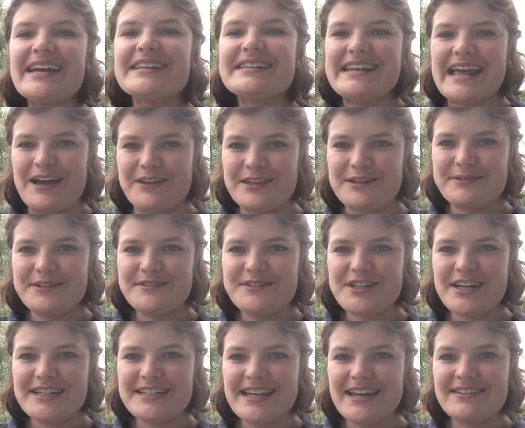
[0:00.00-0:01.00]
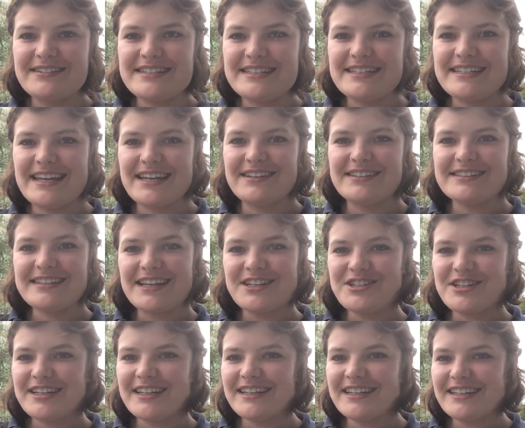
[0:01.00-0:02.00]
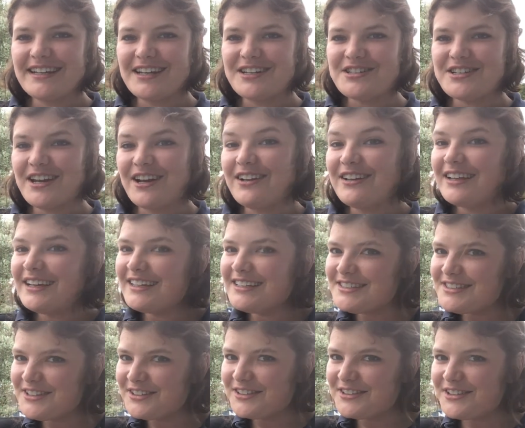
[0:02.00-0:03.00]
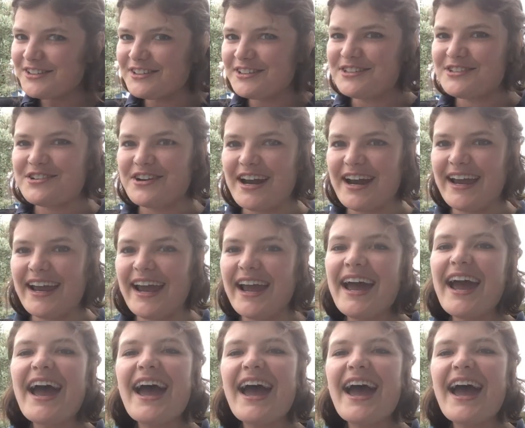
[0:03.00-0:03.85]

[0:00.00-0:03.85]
Now that we've checked out detail sketching in a nutshell, it's your turn to try.